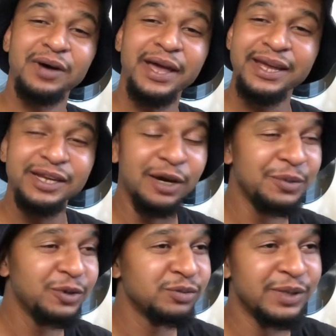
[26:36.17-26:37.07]

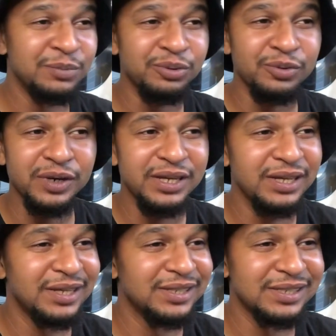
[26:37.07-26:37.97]
AEW's been pretty
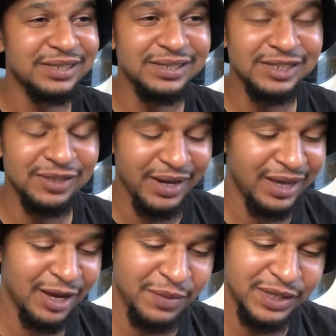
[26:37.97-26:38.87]
consistent, so I
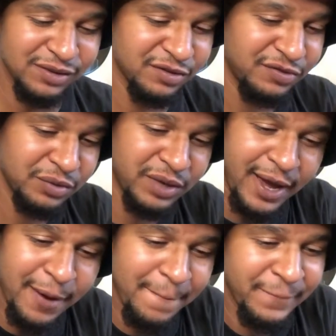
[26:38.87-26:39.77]
can't wait to review that.